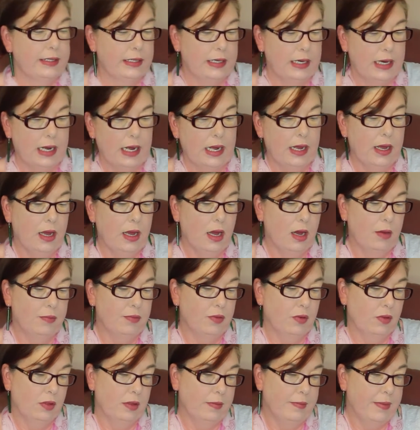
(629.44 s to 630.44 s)
today. I
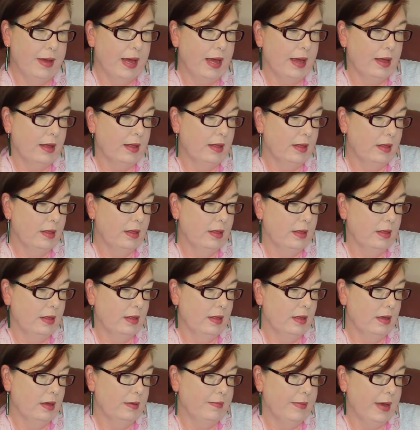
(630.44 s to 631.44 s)
brought
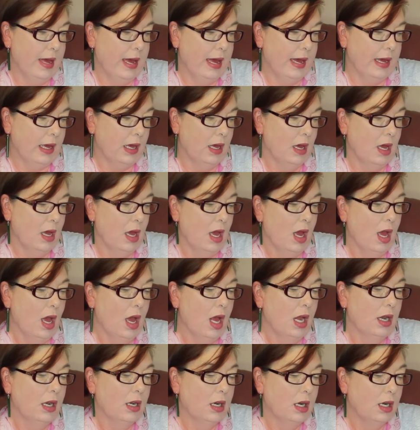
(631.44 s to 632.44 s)
the pack.
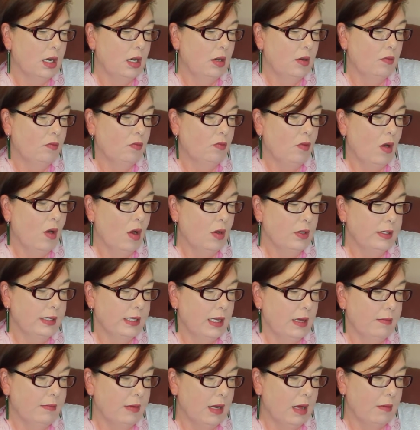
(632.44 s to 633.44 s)

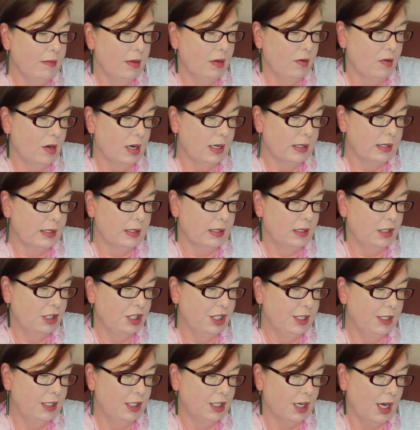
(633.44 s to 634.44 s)
Rosehip, lemongrass and
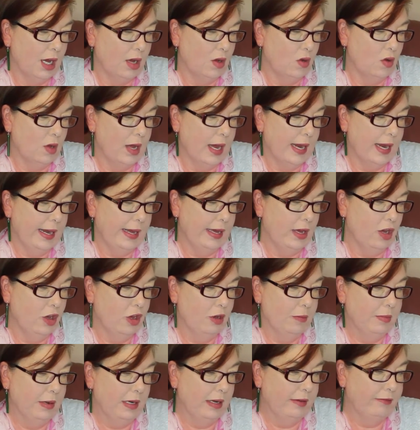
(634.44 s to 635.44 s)
ginger organic
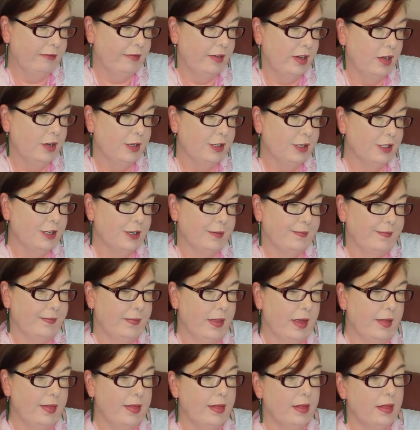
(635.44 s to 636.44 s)
herbal infusion,
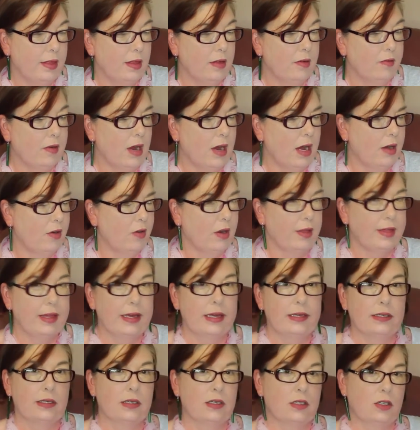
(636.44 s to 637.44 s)
and Narada I think
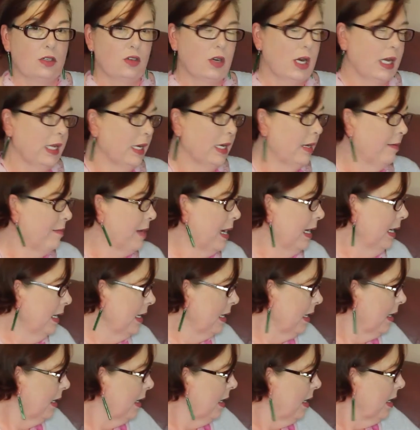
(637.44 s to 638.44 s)
is an Australian make,
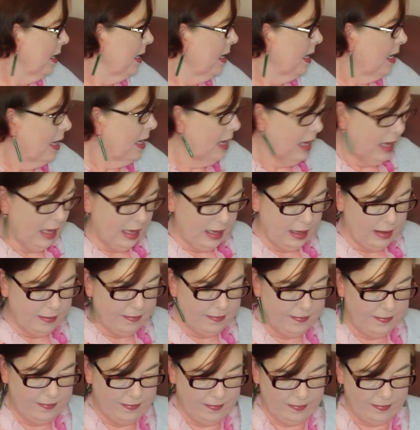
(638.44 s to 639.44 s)
and